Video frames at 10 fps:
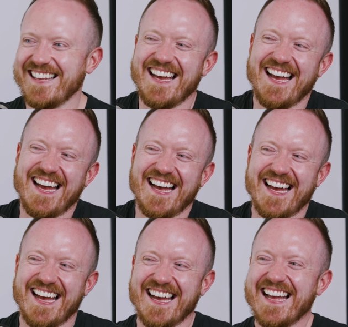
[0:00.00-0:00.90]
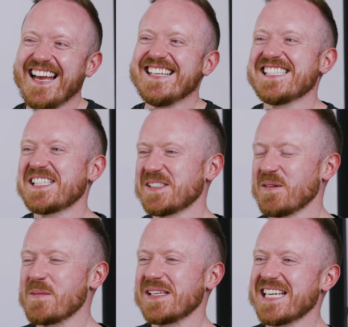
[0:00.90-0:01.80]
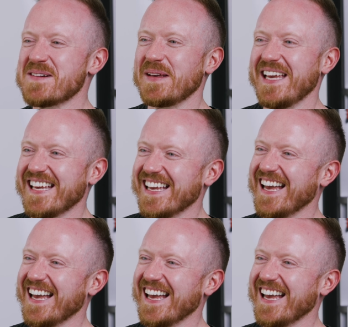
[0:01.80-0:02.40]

Is this the Swabby Savvy?